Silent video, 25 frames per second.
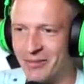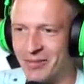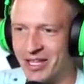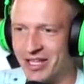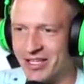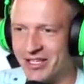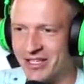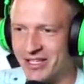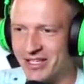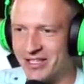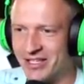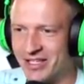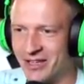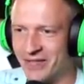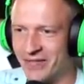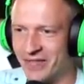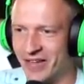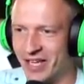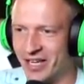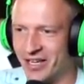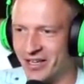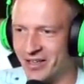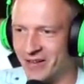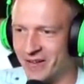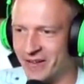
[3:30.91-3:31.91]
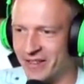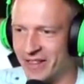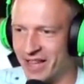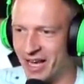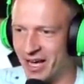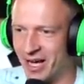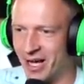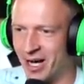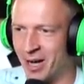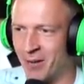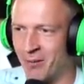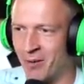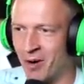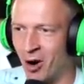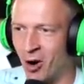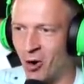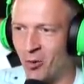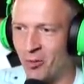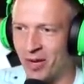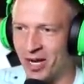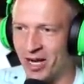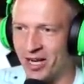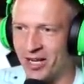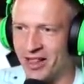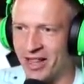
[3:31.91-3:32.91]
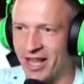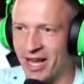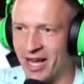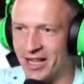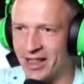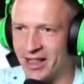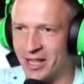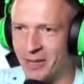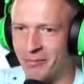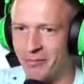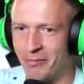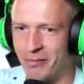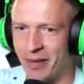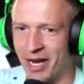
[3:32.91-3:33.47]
This is the vehicle that I'm hoping that the